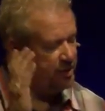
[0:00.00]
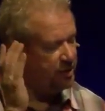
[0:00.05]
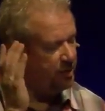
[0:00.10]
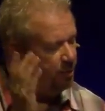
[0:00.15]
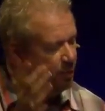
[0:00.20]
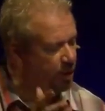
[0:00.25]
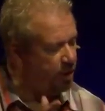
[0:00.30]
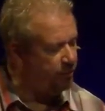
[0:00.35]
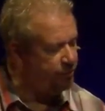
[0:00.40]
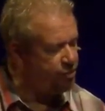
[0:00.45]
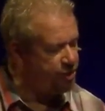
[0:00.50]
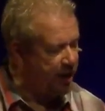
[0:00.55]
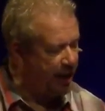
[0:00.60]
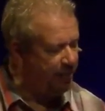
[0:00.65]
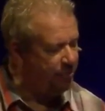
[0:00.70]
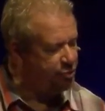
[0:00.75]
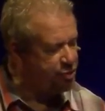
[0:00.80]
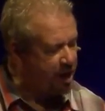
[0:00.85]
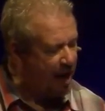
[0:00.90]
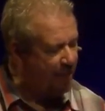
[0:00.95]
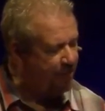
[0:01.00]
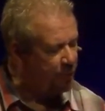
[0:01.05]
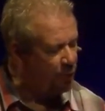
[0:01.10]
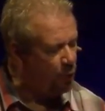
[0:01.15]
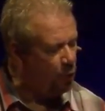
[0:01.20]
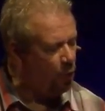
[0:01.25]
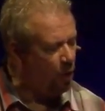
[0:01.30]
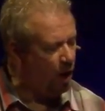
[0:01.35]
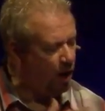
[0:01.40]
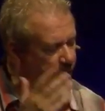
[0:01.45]
In the book of James chapter
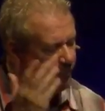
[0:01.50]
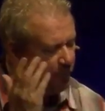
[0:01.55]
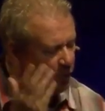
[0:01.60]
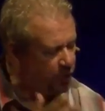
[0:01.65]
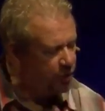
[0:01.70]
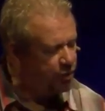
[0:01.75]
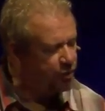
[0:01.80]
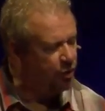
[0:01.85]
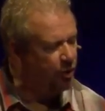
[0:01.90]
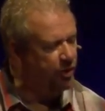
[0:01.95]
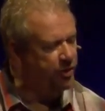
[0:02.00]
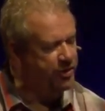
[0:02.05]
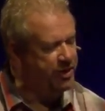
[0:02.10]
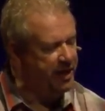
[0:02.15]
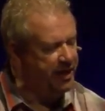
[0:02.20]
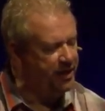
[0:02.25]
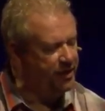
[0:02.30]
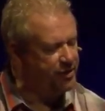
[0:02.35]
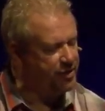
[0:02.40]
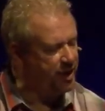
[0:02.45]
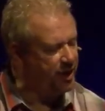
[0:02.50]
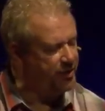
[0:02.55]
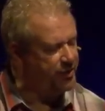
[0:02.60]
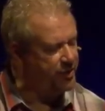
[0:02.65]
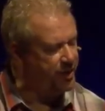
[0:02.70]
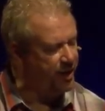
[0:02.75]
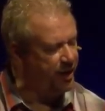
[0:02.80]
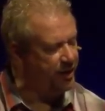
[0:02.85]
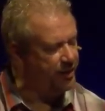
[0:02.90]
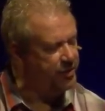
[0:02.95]
1, verse 13, it says
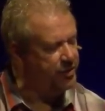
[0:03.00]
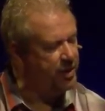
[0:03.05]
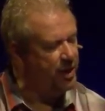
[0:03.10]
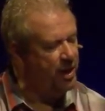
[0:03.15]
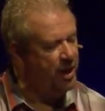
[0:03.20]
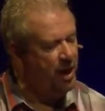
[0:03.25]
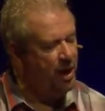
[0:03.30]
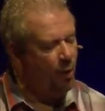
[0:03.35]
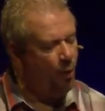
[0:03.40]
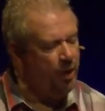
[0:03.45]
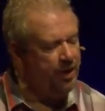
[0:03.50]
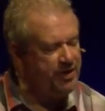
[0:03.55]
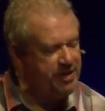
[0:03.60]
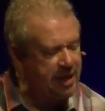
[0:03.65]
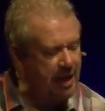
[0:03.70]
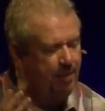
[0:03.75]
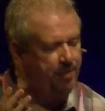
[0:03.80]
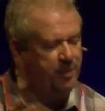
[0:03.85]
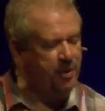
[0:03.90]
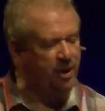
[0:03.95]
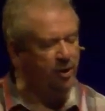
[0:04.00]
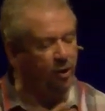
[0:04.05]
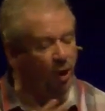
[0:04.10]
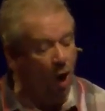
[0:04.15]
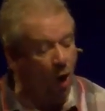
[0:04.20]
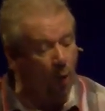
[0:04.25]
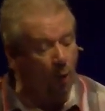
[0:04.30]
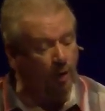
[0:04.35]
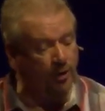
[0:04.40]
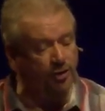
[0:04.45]
this. When tempted,
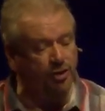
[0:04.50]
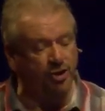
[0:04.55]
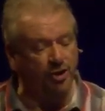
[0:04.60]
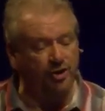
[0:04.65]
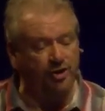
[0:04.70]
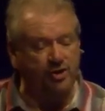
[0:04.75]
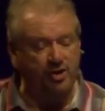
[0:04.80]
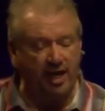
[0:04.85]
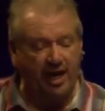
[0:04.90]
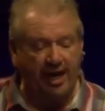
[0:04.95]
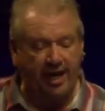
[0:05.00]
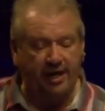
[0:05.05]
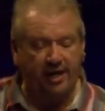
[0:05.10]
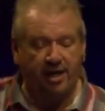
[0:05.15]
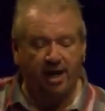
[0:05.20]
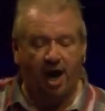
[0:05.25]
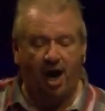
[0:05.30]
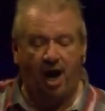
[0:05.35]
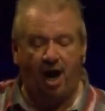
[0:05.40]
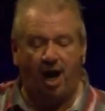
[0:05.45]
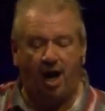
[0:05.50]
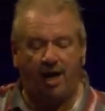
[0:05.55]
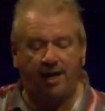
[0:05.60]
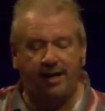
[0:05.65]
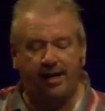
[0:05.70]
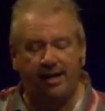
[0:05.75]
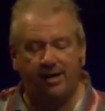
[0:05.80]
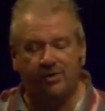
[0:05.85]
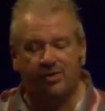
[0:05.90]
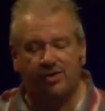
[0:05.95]
no one should say,
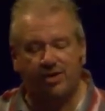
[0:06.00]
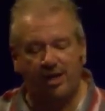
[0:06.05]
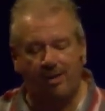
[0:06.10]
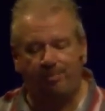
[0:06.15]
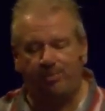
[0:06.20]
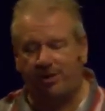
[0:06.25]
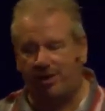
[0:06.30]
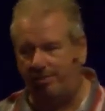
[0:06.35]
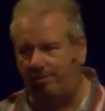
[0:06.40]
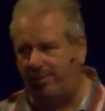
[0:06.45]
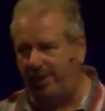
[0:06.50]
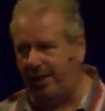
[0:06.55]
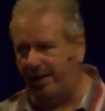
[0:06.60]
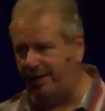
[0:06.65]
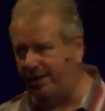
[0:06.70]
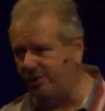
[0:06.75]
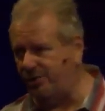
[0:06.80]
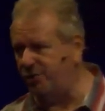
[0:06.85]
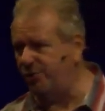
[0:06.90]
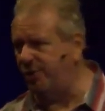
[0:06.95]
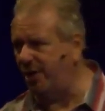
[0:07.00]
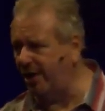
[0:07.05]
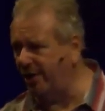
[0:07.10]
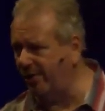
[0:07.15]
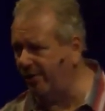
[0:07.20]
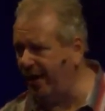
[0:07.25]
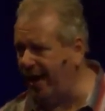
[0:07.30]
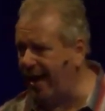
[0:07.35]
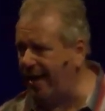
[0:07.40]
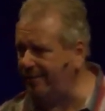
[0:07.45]
God is tempting me. Did you
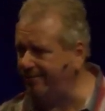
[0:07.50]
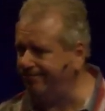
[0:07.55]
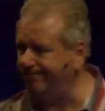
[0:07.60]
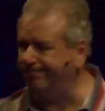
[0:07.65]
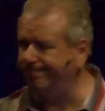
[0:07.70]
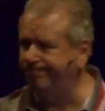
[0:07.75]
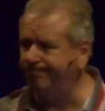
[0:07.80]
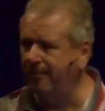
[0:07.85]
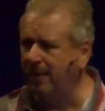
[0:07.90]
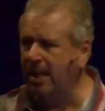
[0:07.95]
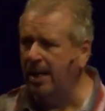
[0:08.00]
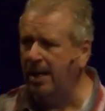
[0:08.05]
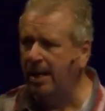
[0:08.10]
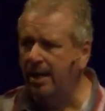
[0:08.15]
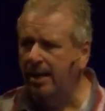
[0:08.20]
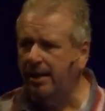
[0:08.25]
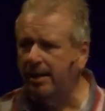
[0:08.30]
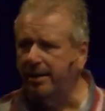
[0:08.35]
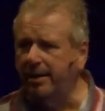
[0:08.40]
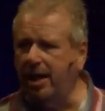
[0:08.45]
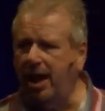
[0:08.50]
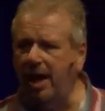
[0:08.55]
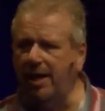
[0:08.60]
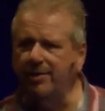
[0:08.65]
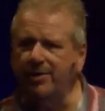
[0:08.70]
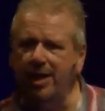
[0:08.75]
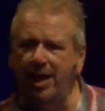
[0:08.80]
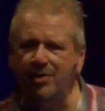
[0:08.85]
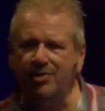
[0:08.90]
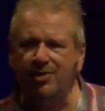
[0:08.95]
hear that?
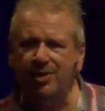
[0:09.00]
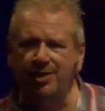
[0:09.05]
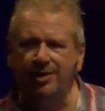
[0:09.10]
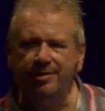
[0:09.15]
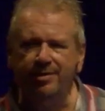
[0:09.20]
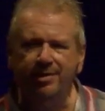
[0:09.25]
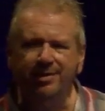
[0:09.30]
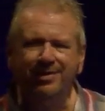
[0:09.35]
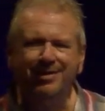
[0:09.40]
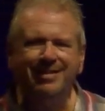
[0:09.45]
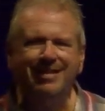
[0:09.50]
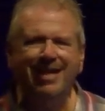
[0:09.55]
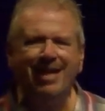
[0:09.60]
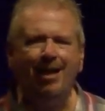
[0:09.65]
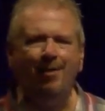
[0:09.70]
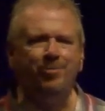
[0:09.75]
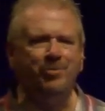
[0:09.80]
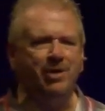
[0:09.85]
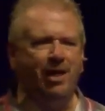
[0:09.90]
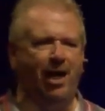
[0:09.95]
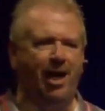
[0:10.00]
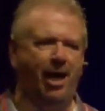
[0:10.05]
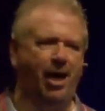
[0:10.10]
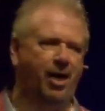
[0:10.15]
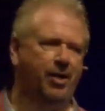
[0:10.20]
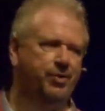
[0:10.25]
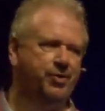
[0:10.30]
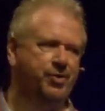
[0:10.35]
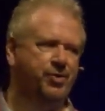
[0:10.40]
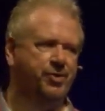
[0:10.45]
God doesn't tempt
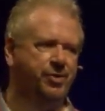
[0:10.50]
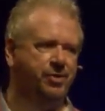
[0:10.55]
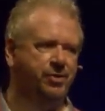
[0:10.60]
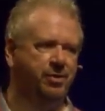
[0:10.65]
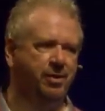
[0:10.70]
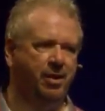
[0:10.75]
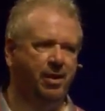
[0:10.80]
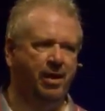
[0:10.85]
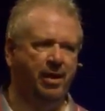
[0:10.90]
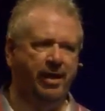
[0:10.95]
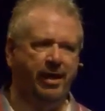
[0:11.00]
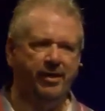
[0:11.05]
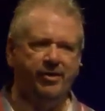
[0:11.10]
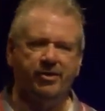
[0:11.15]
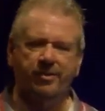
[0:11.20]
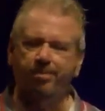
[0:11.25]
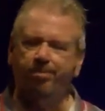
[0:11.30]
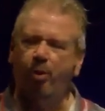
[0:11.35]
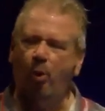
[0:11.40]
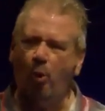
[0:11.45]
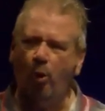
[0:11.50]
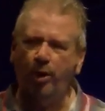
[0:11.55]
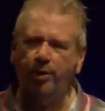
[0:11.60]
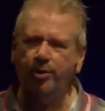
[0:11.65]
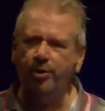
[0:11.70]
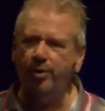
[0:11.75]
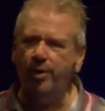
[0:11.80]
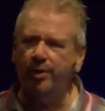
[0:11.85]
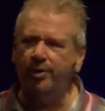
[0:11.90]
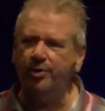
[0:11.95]
us. It's
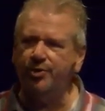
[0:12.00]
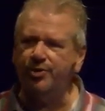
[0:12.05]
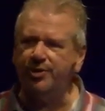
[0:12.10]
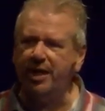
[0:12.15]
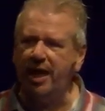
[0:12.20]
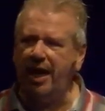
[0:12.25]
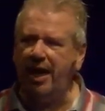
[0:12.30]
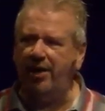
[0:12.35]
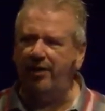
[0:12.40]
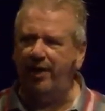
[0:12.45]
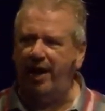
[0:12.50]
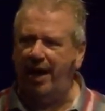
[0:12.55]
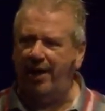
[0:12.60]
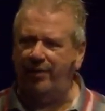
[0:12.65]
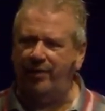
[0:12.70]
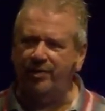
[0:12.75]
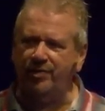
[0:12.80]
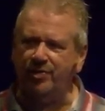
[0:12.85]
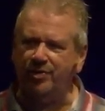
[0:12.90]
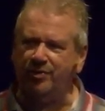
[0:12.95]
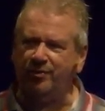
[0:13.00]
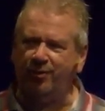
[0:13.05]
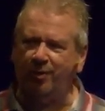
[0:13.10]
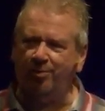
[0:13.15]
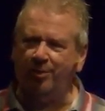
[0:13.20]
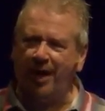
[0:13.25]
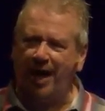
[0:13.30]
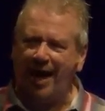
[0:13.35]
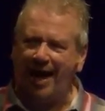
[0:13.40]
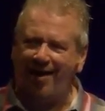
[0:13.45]
important you understand that. This is
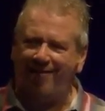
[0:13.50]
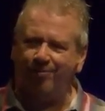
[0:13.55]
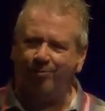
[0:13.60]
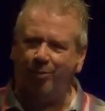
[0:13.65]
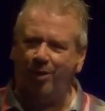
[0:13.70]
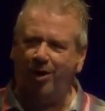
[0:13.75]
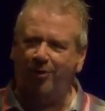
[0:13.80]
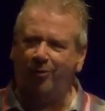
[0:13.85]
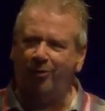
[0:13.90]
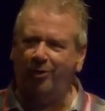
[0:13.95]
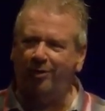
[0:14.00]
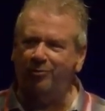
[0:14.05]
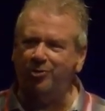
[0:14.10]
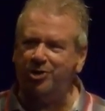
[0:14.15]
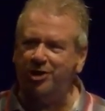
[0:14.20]
from the half-brother of